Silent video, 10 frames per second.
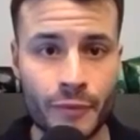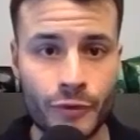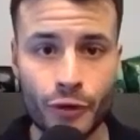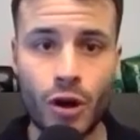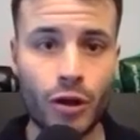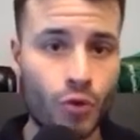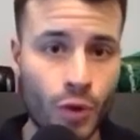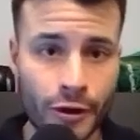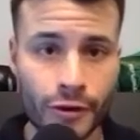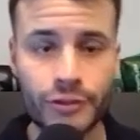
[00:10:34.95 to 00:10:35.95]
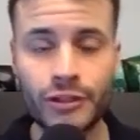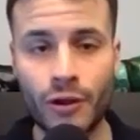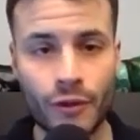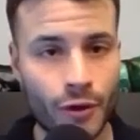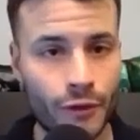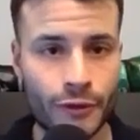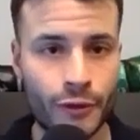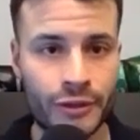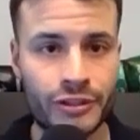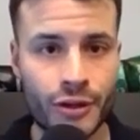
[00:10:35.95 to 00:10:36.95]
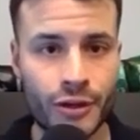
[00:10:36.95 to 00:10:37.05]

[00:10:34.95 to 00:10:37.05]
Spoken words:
They're called quitters, all the et cetera,